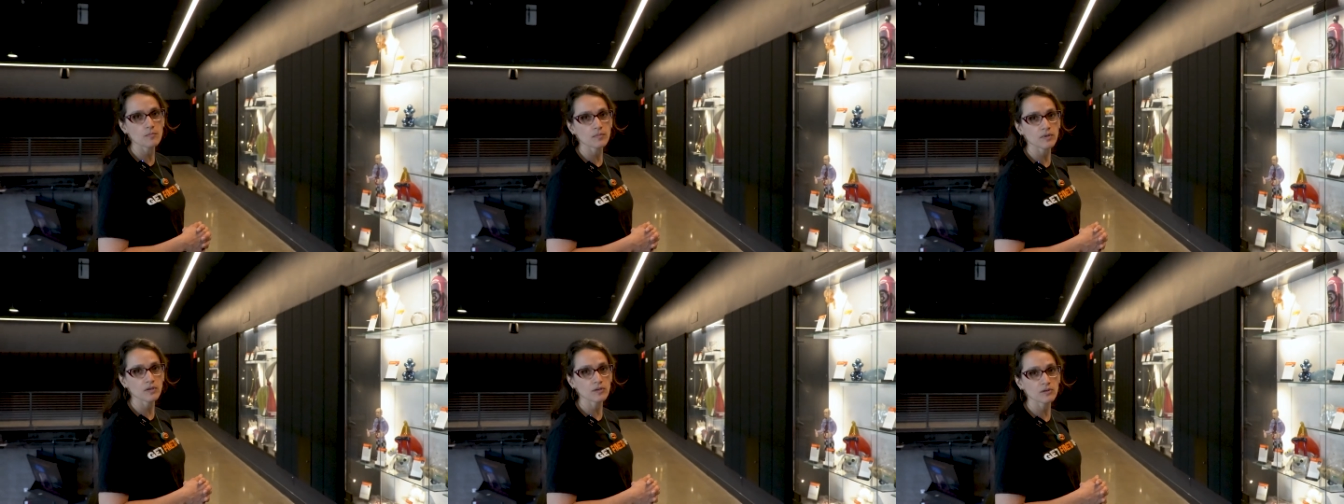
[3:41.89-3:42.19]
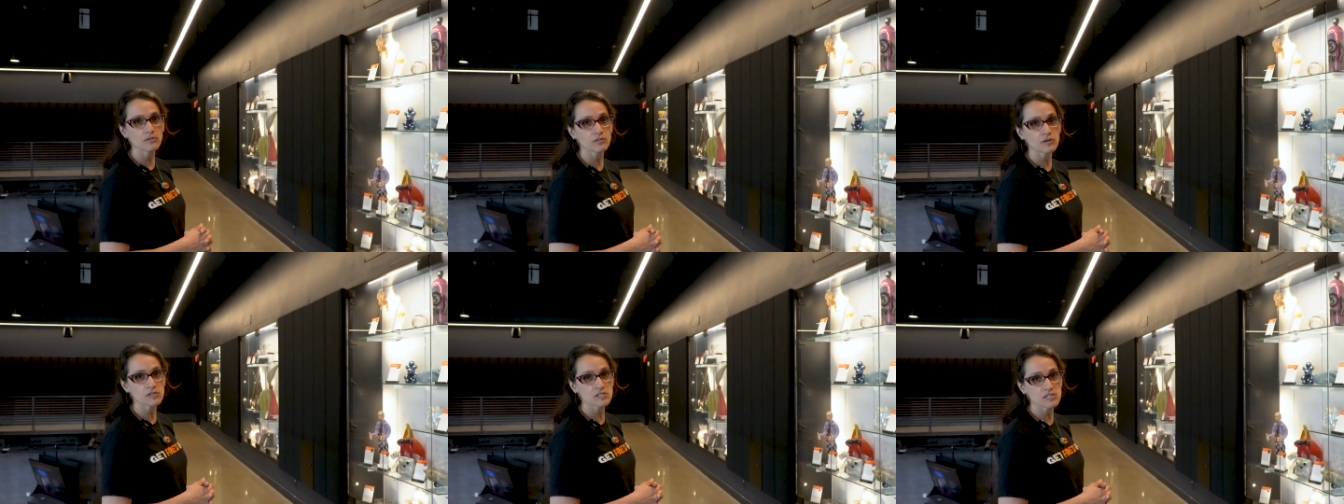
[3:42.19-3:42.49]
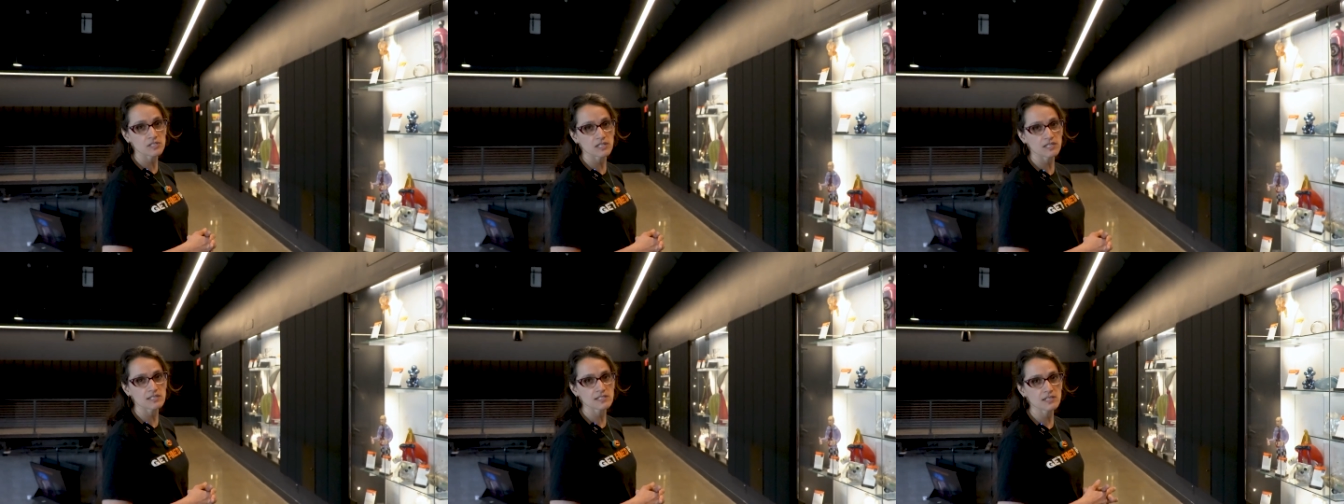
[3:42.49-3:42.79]

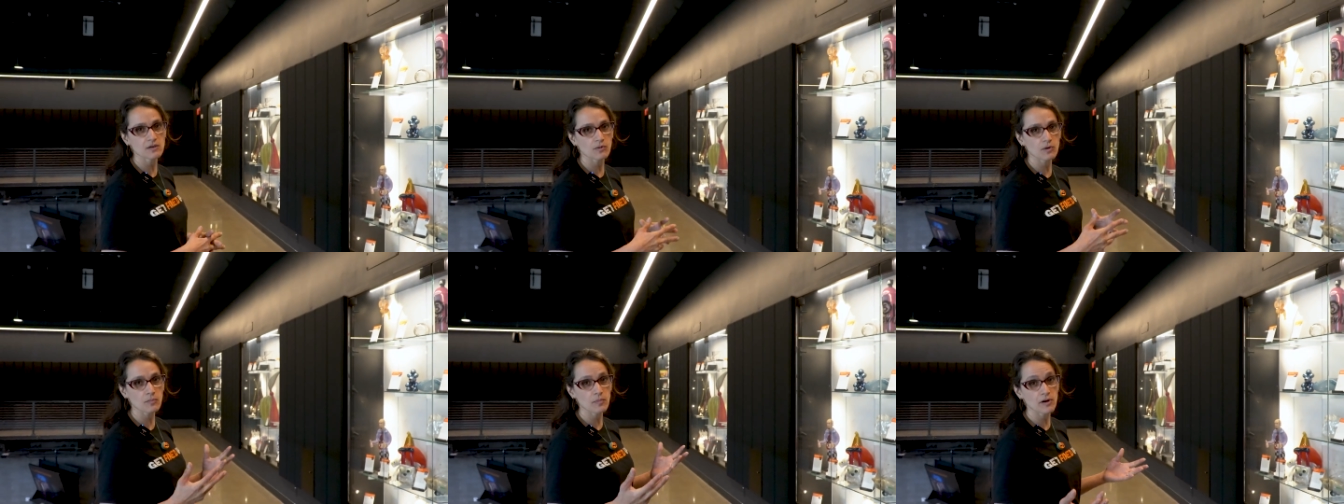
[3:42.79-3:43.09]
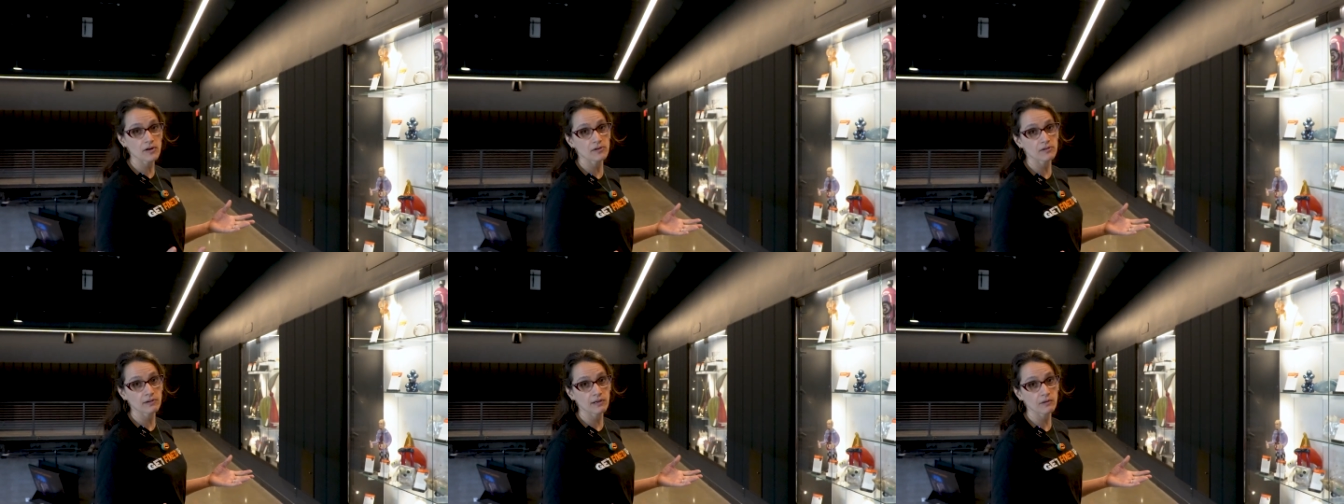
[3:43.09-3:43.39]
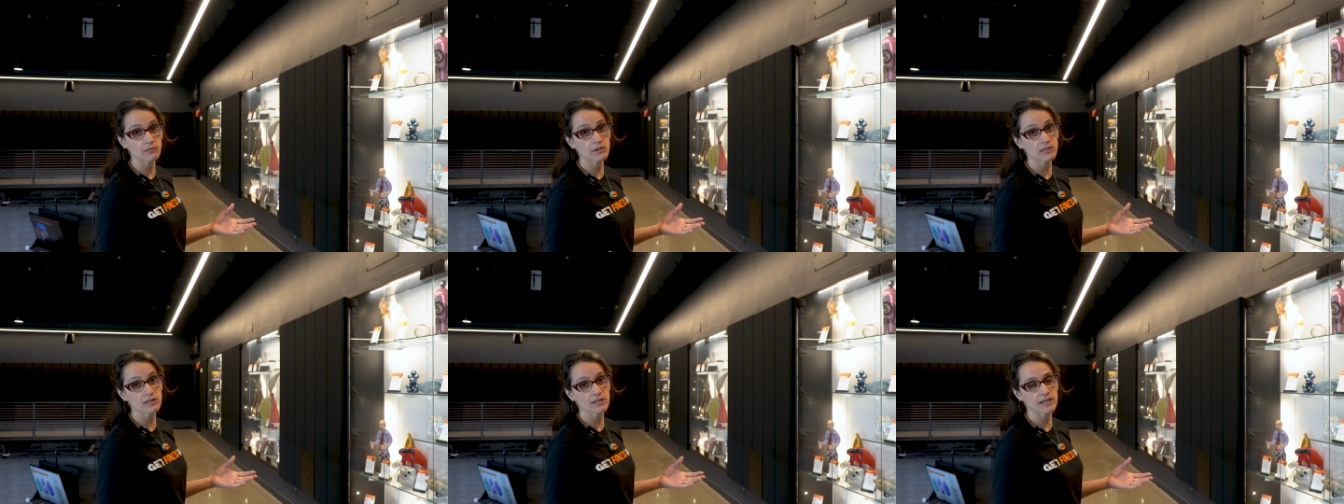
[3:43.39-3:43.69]
universities that we're partnering
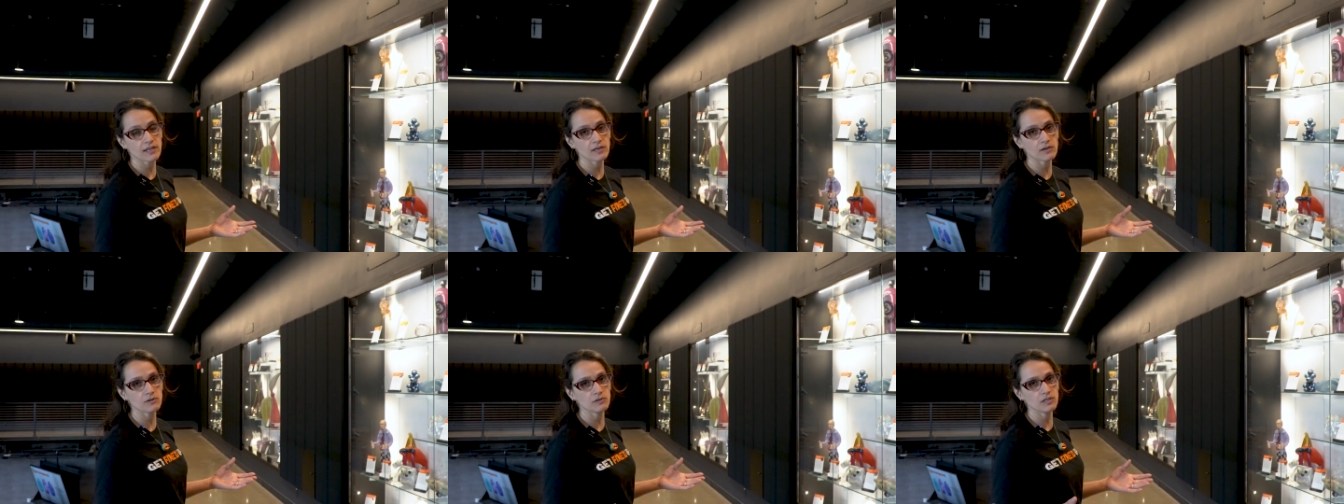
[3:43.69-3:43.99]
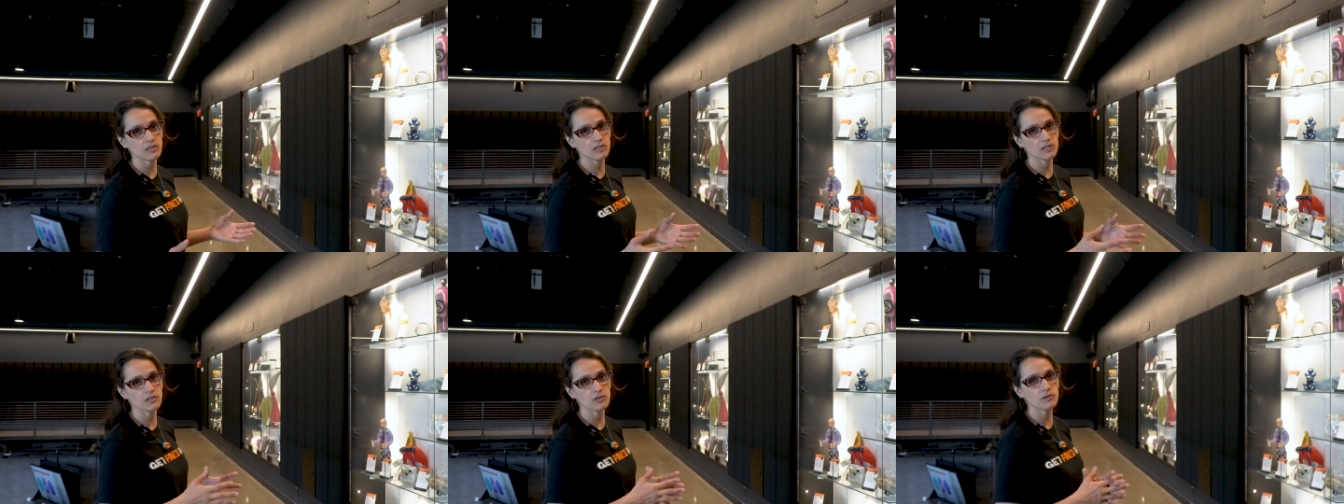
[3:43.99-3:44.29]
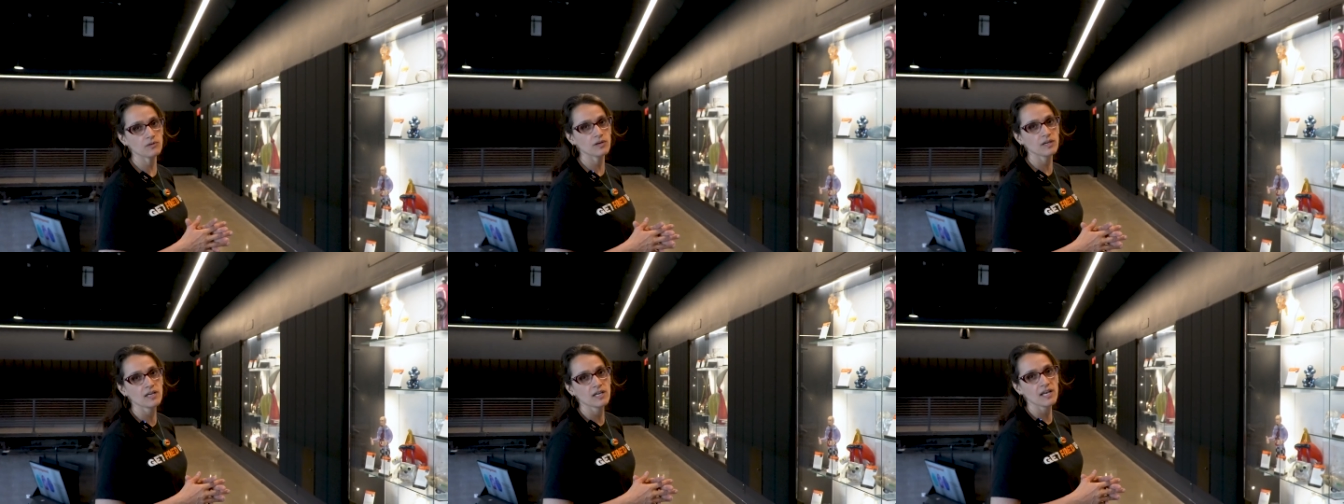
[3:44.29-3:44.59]
with, like
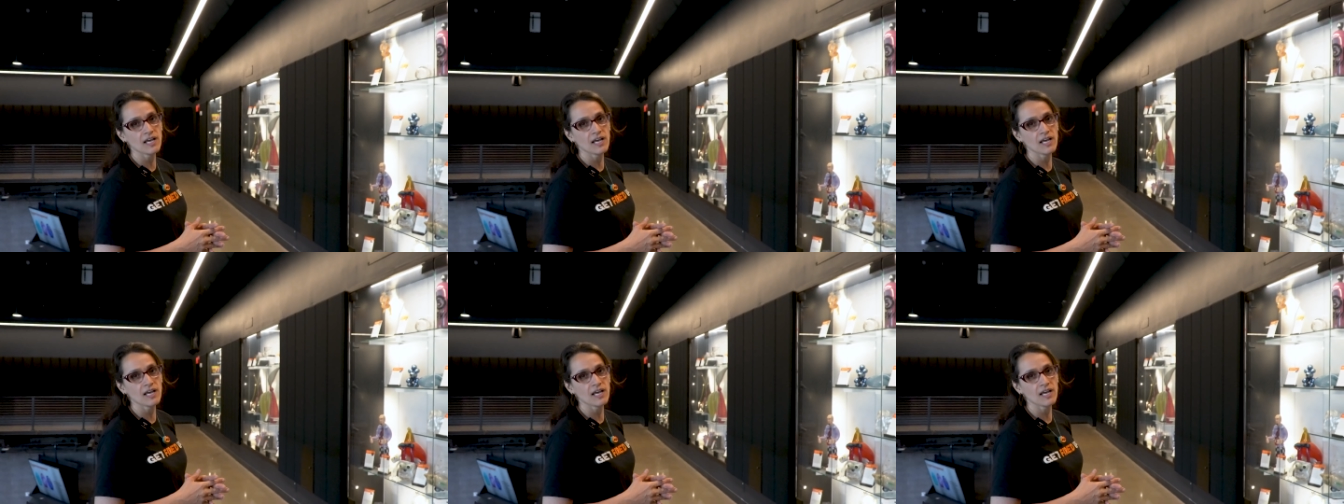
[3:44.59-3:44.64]
ODU,